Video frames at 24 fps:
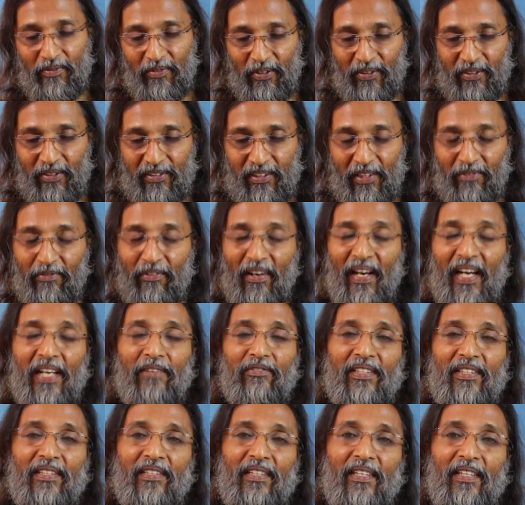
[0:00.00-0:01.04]
for
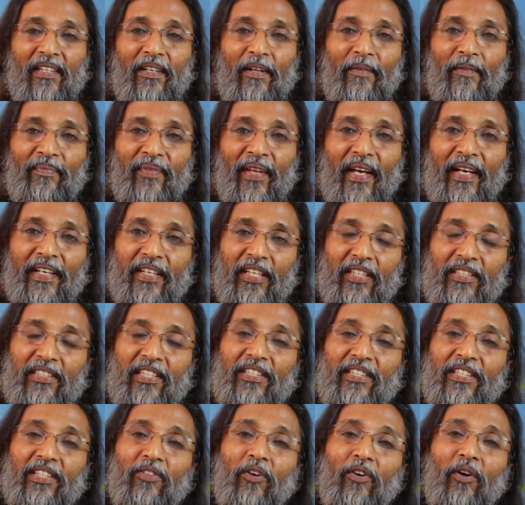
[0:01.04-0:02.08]
survival and a
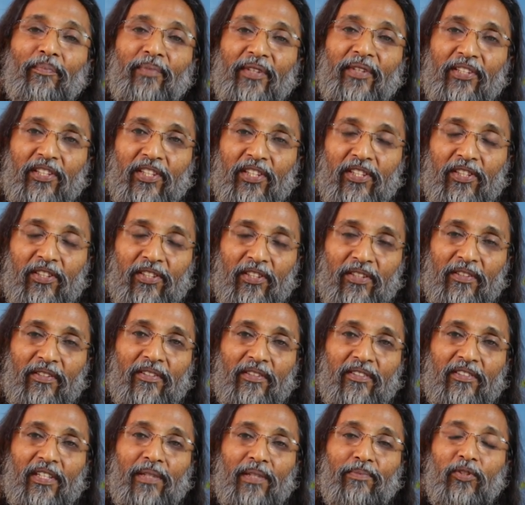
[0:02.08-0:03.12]
certain
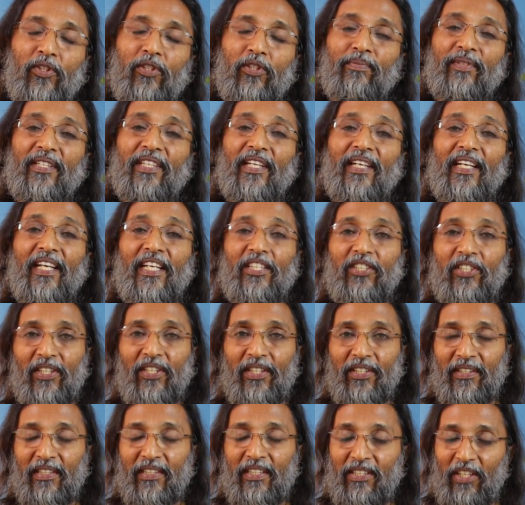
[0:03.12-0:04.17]
competition seems to be the
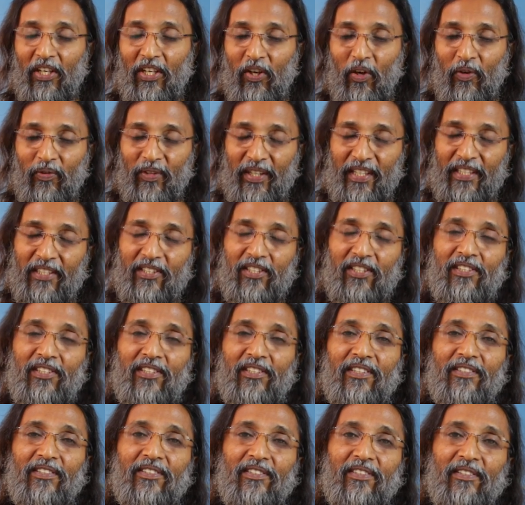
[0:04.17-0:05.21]
nature in the lower
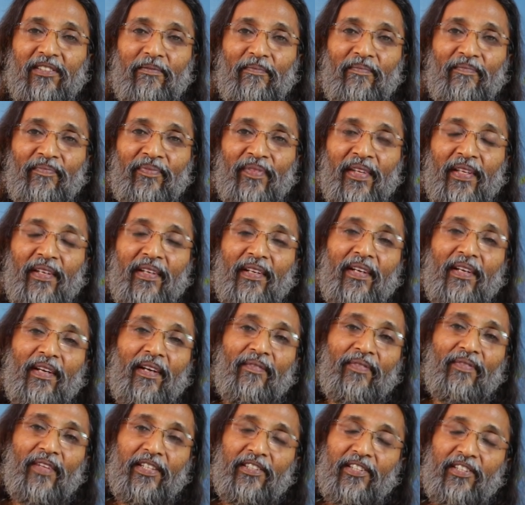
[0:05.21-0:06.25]
existence,
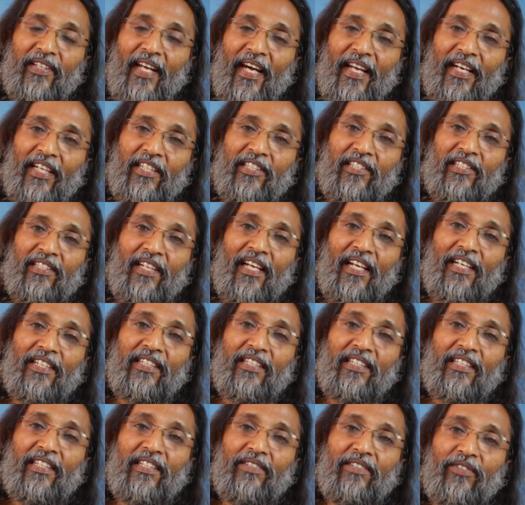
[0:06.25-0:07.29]
there is a
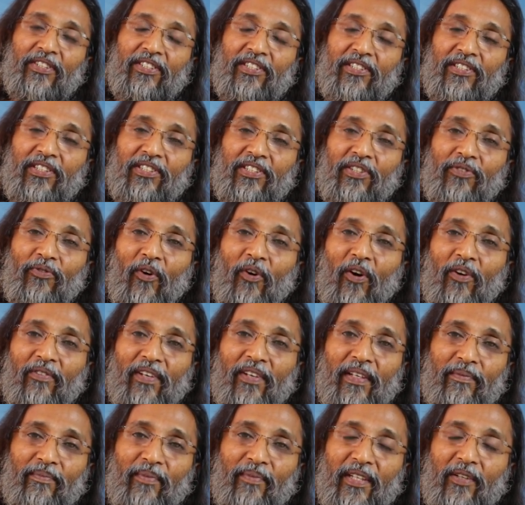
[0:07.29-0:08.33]
directionality in which it is
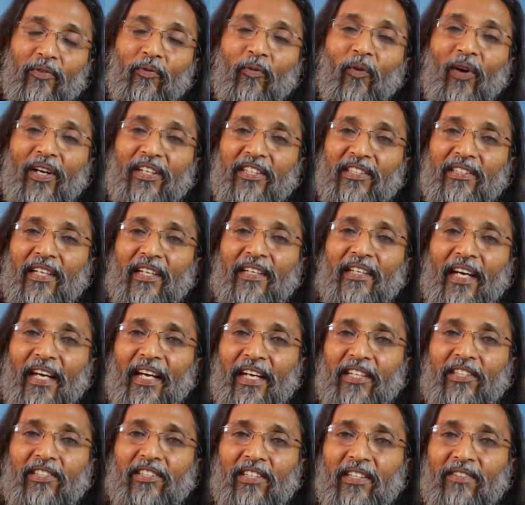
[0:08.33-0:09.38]
evolving. But what is that
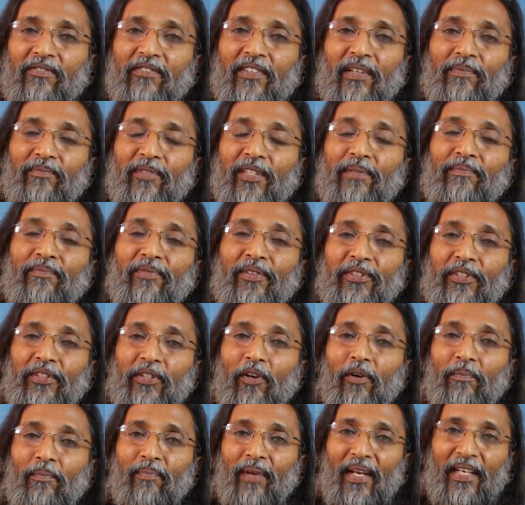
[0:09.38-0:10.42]
direction from simple to
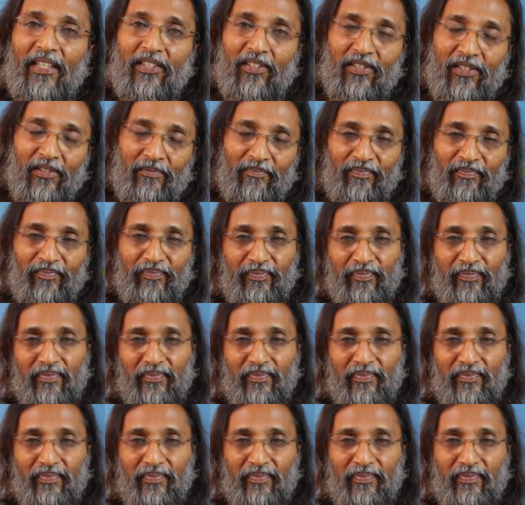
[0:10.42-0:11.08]
complex?